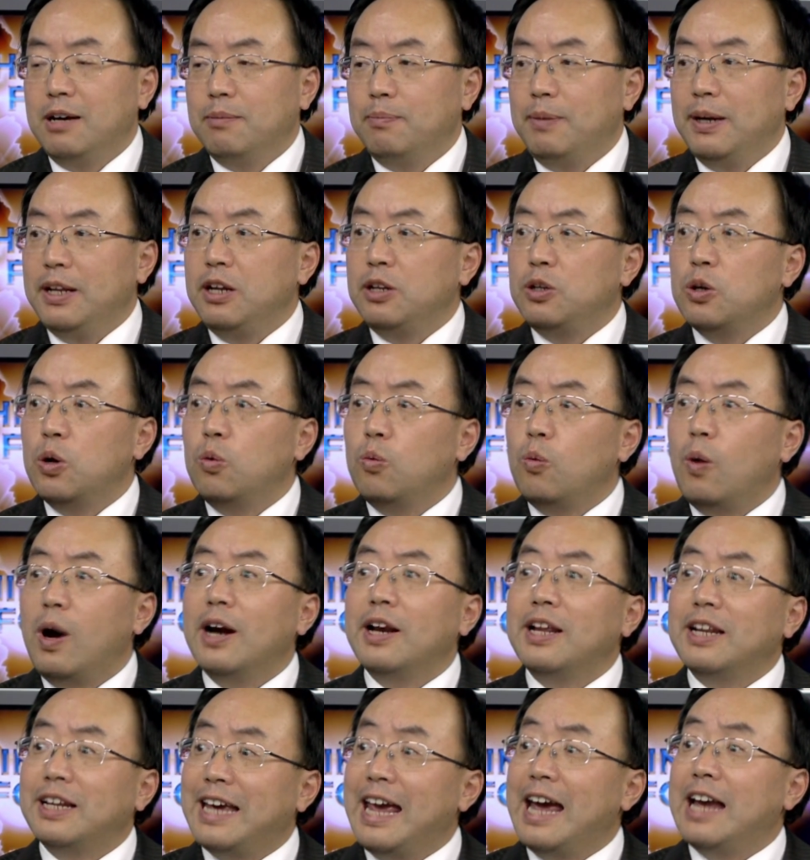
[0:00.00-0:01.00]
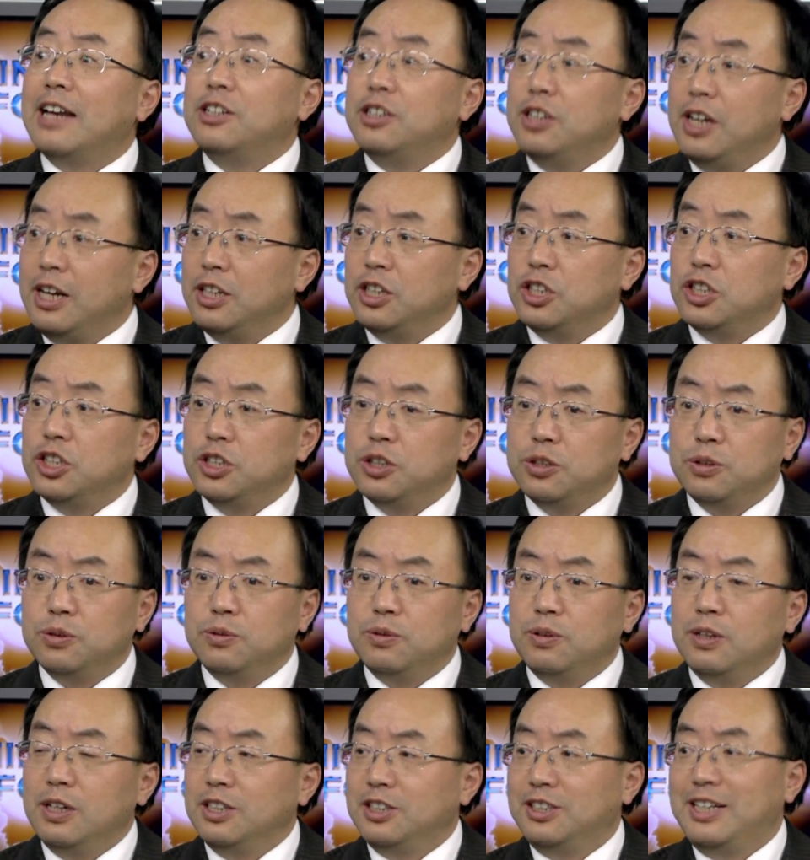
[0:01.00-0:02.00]
but they don't want to get
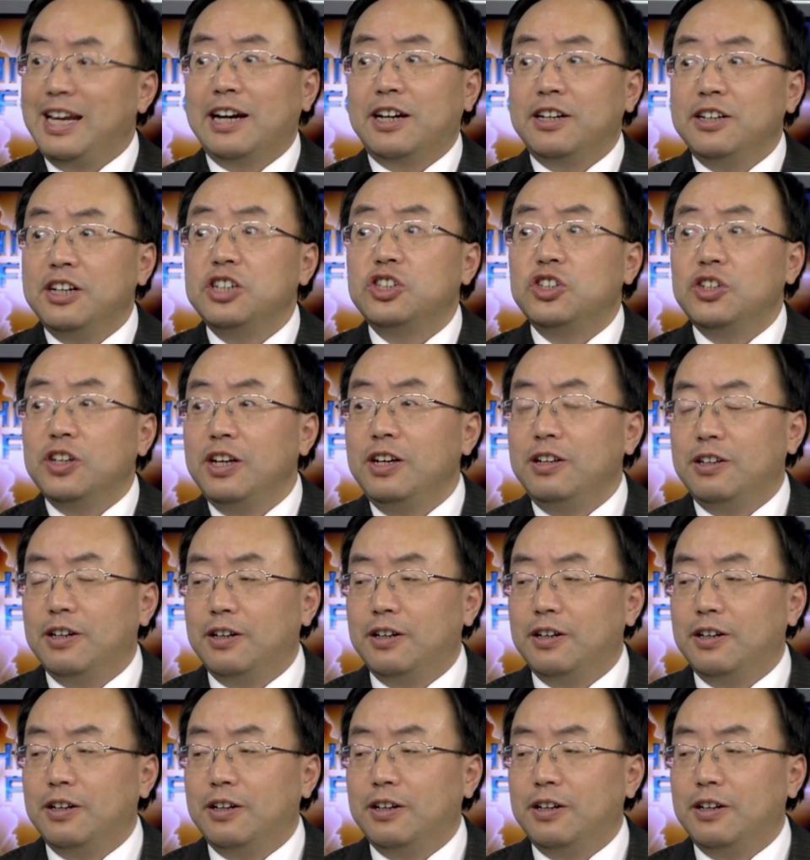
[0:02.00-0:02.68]
into stagnation either.